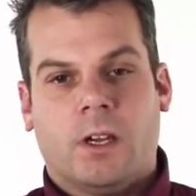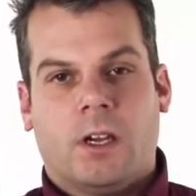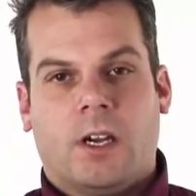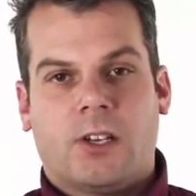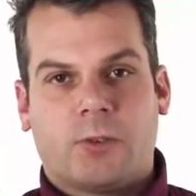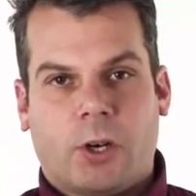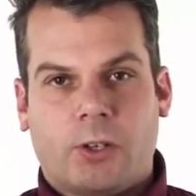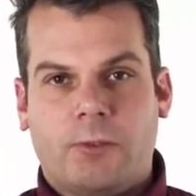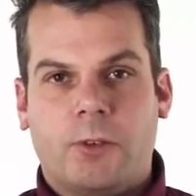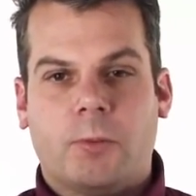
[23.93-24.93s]
It has a
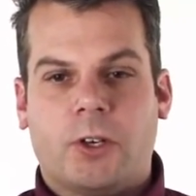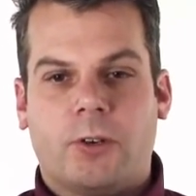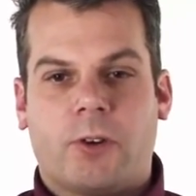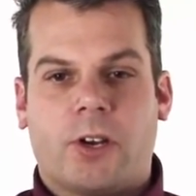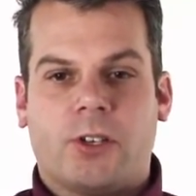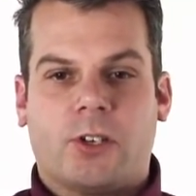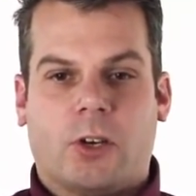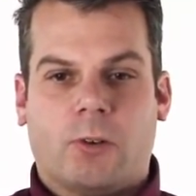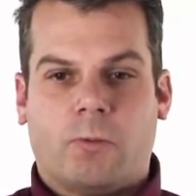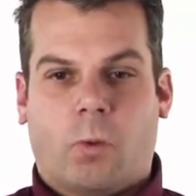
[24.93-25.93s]
relative humidity range
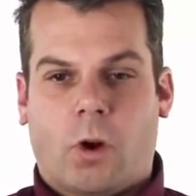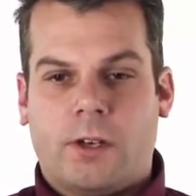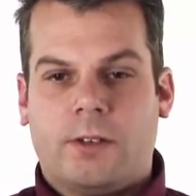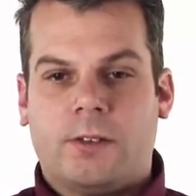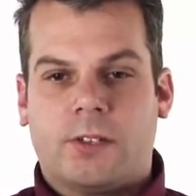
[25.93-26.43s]
of 1